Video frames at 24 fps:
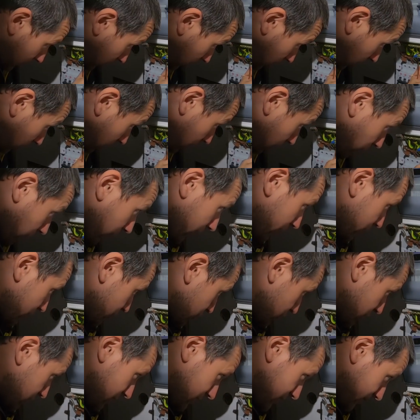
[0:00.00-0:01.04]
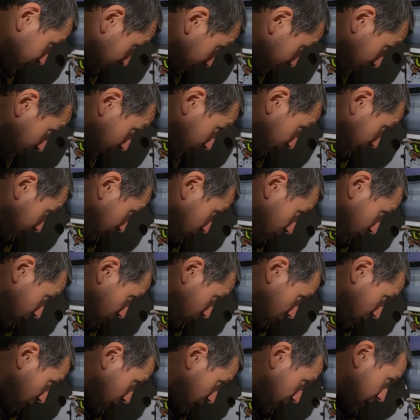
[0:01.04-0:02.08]
Hiring is just dead money when
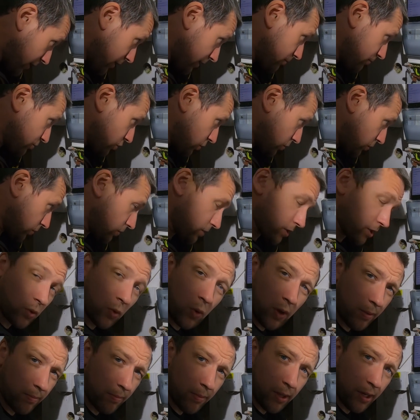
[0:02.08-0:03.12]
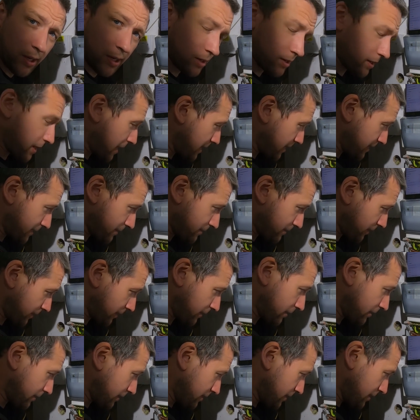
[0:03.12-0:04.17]
you hire tools, equipment,
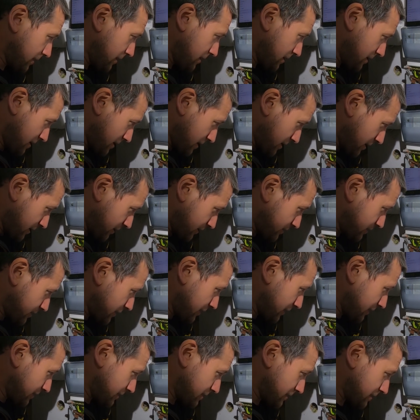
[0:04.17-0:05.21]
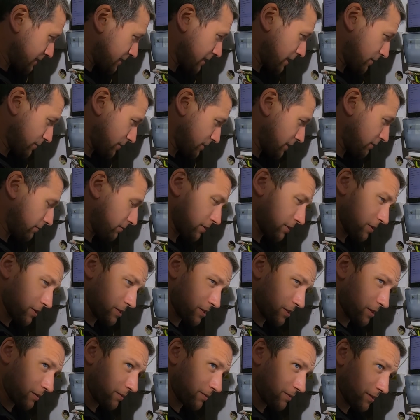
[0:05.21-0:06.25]
anything. And as silly as it sounds, even though
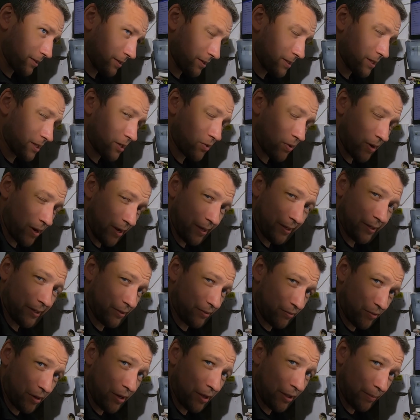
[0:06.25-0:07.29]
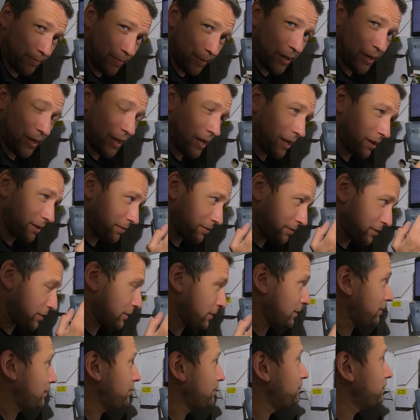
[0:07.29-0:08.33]
it's like 30 grand, I'd rather buy it
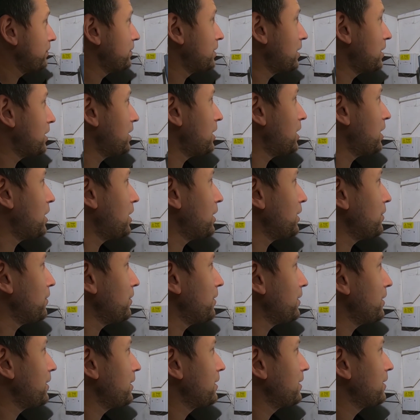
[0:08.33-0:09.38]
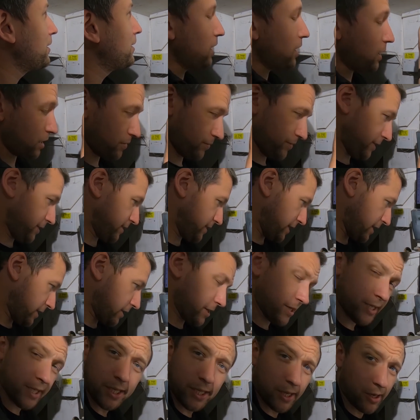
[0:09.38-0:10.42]
than hire it half these
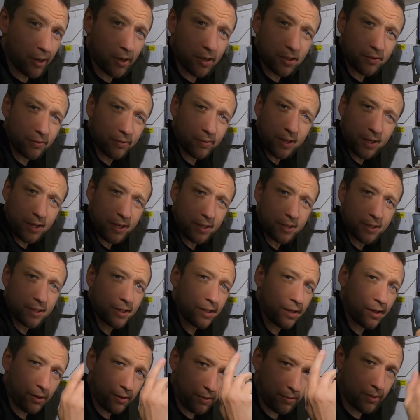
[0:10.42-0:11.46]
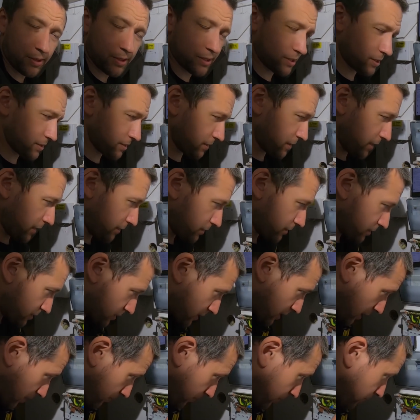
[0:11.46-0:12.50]
EICRs for these, you know, this thing
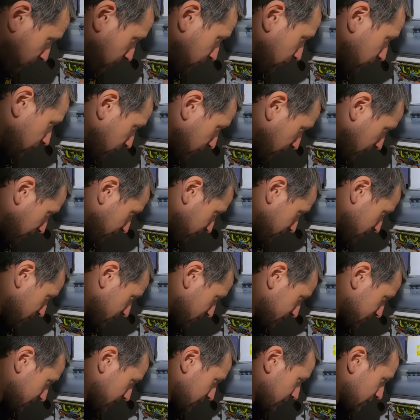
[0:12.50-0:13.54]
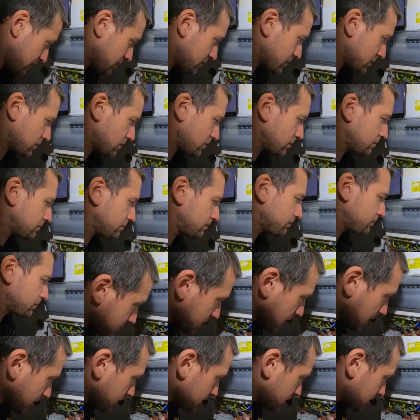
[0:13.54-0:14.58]
that's happening where we've got to have EICRs on
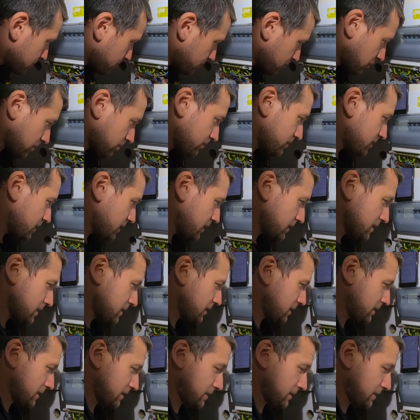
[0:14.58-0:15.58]
tenanted properties.